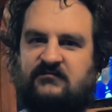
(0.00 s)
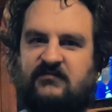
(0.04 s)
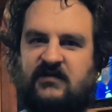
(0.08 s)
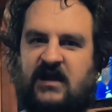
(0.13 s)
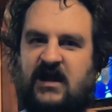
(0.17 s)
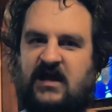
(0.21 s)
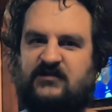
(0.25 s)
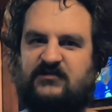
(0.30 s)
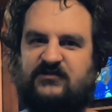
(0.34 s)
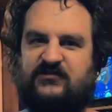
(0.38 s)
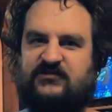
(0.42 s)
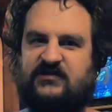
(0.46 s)
But
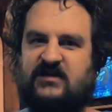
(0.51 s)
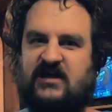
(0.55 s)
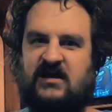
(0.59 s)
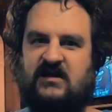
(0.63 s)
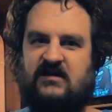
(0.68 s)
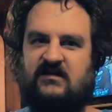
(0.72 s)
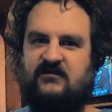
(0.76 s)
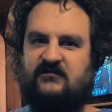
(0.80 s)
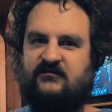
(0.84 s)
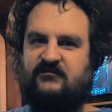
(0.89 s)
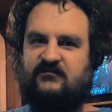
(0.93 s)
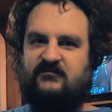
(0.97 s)
I just kind
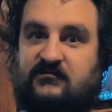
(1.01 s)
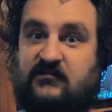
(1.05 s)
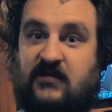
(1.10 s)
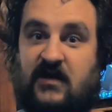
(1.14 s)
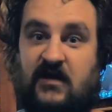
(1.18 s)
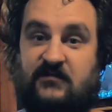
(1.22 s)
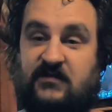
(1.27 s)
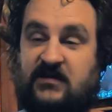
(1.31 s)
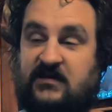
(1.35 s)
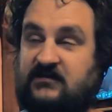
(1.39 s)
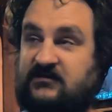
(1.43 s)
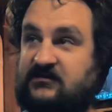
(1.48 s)
of,
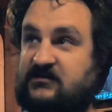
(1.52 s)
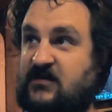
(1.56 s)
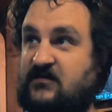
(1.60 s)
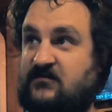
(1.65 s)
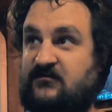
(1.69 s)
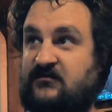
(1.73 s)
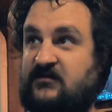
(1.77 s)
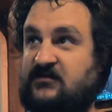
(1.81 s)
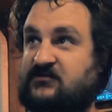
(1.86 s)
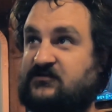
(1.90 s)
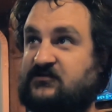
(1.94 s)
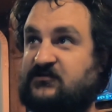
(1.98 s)
I mean, some
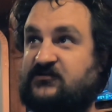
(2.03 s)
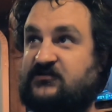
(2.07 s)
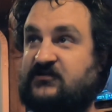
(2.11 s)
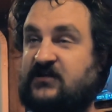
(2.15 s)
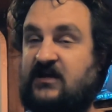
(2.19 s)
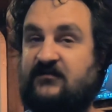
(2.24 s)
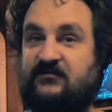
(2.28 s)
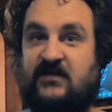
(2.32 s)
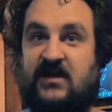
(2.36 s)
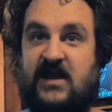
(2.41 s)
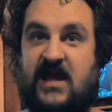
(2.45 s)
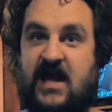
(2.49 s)
of it's just
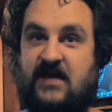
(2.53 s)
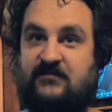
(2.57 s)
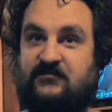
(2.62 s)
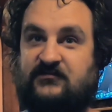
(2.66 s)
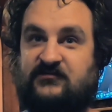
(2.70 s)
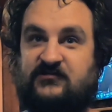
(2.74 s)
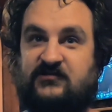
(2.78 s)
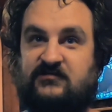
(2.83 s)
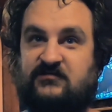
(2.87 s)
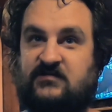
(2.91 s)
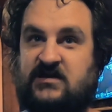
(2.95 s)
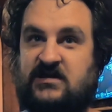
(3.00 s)
stuff that
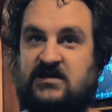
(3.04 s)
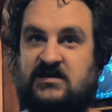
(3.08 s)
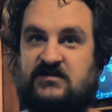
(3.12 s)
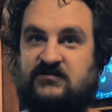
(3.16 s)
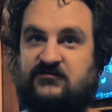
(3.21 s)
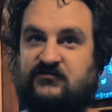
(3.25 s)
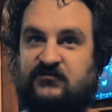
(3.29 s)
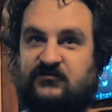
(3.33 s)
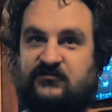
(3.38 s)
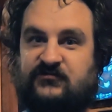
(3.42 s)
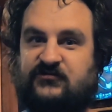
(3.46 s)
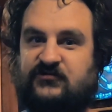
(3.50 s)
happens to me,
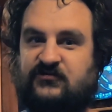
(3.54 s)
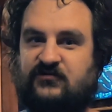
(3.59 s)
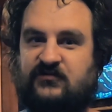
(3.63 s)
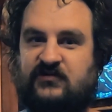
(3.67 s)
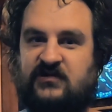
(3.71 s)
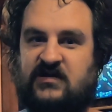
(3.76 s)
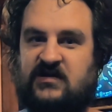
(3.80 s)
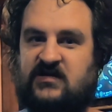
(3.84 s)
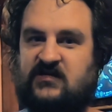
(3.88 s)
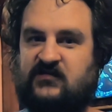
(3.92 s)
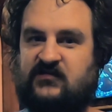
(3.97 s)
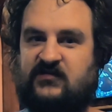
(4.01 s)
true
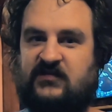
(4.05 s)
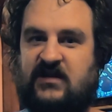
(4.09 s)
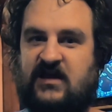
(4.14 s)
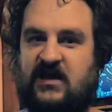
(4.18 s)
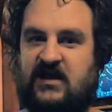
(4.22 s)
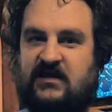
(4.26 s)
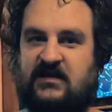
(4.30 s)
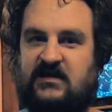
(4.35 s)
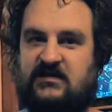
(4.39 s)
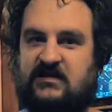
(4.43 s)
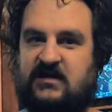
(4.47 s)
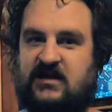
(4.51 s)
stories that
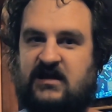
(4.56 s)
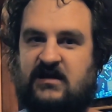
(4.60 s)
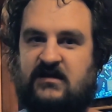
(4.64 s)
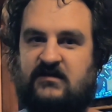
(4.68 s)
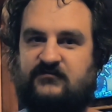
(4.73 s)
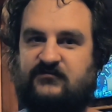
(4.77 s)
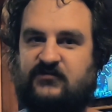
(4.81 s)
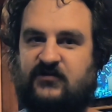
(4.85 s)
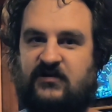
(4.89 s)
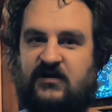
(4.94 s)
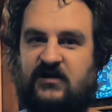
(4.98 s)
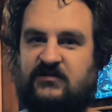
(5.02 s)
I can kind
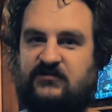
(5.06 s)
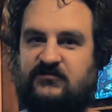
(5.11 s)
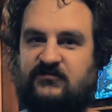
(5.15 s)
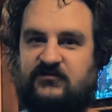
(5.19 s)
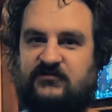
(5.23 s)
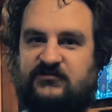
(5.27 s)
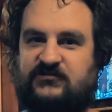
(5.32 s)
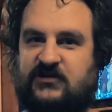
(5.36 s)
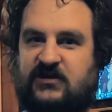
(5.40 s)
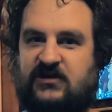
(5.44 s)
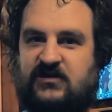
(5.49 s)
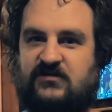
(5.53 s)
of turn into
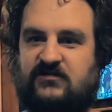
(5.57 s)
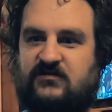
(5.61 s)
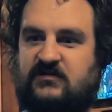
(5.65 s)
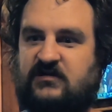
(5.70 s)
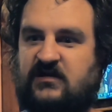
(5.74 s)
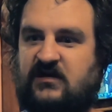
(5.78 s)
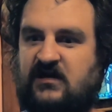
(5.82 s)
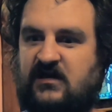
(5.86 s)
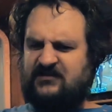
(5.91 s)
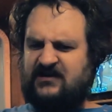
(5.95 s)
a joke.